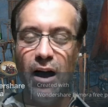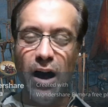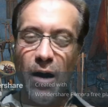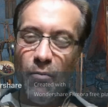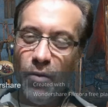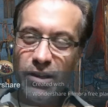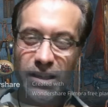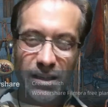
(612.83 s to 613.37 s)

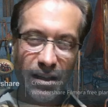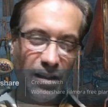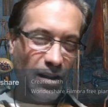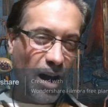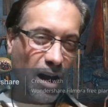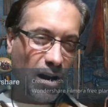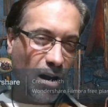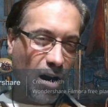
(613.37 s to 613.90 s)
Which is a
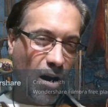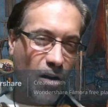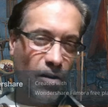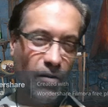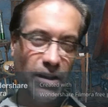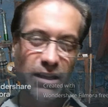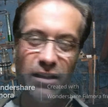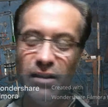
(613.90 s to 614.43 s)
lot
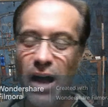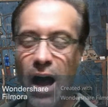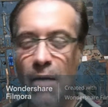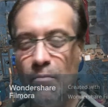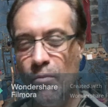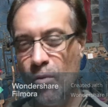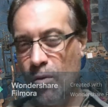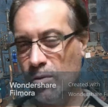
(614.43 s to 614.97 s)
harder. It's a lot
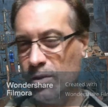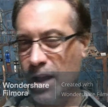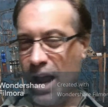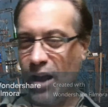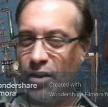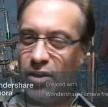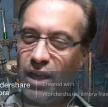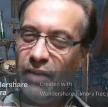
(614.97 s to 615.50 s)
more
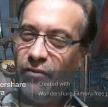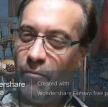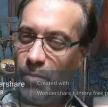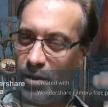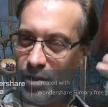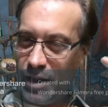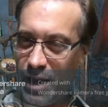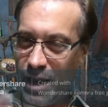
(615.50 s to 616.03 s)
like thief
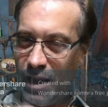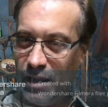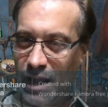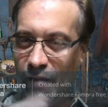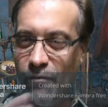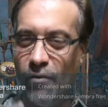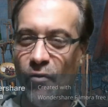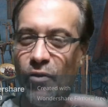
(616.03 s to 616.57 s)
ability
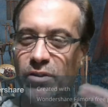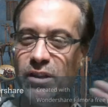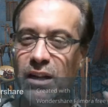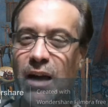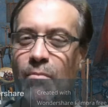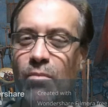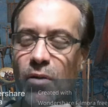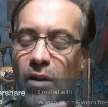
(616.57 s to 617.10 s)
level. And there's a
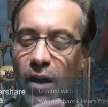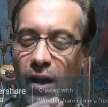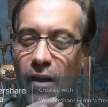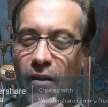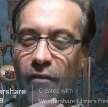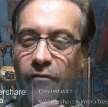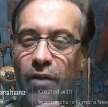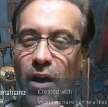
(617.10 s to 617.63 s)
number
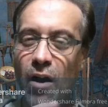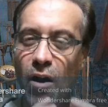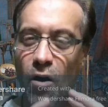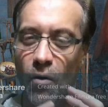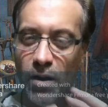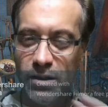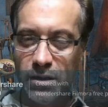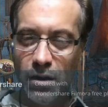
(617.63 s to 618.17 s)
of
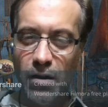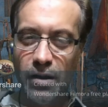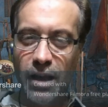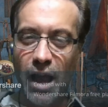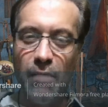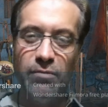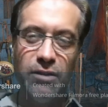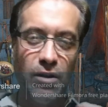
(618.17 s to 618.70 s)
OSR
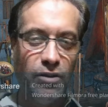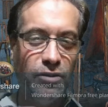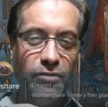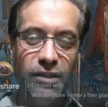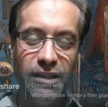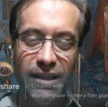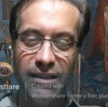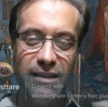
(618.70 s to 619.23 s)
games that are
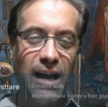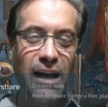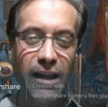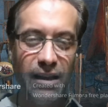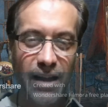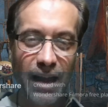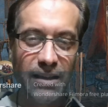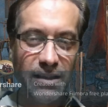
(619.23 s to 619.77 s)
using
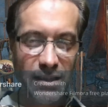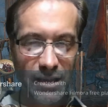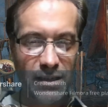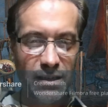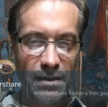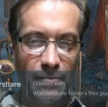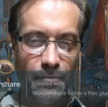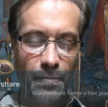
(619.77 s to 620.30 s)
exactly that
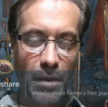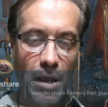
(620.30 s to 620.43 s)
system.